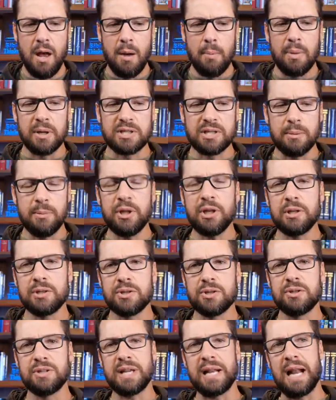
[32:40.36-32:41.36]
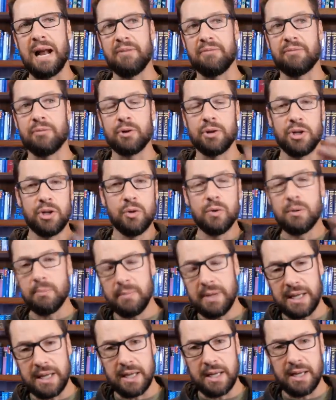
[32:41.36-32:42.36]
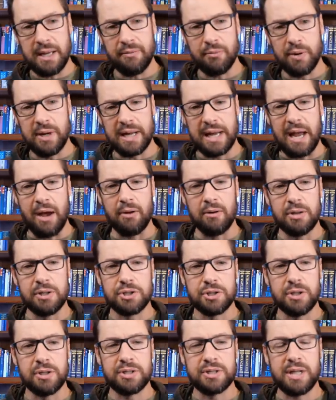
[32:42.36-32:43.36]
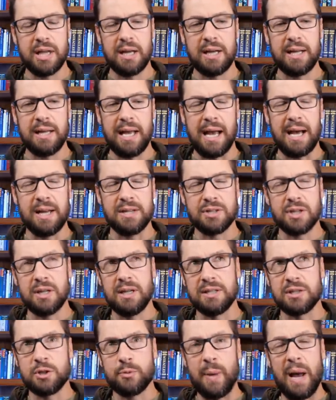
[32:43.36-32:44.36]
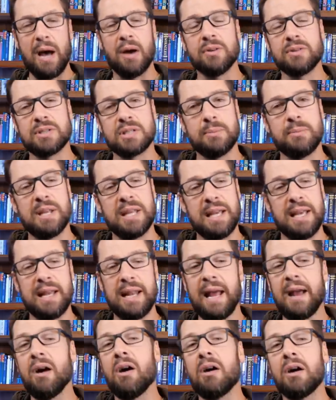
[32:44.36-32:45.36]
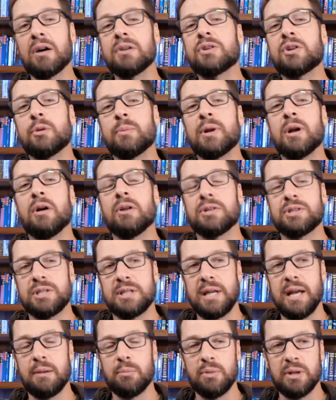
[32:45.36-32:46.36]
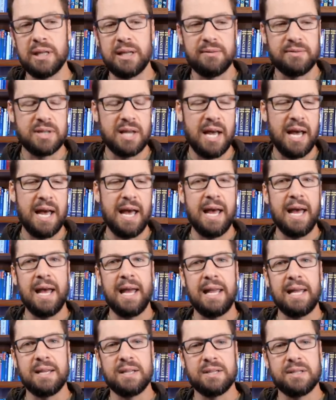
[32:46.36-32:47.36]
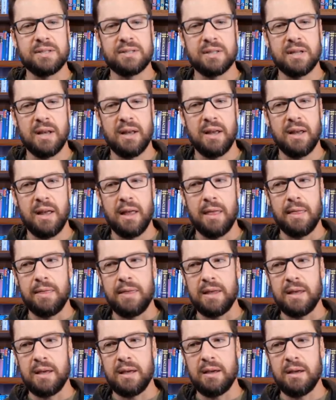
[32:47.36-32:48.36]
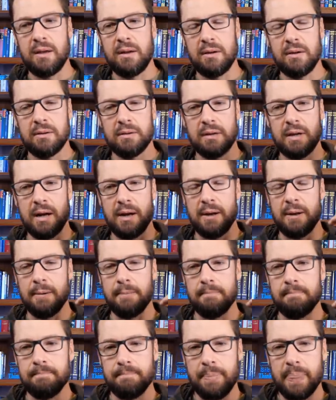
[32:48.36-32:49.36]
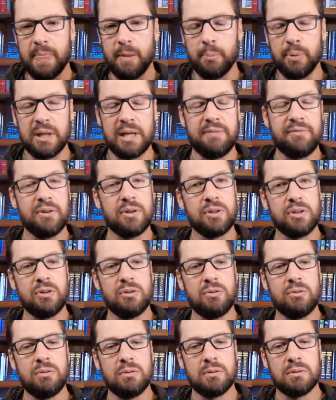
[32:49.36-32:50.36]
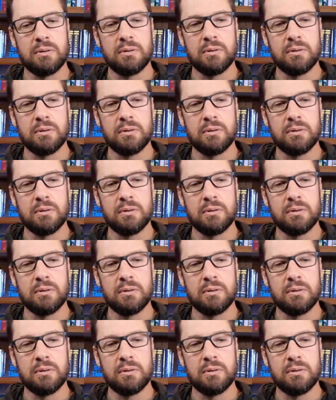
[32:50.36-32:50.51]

but some of the concerns I'd have for you and me if we encounter a church that has espoused some of the NAR terminology and beliefs is the um, the belief in new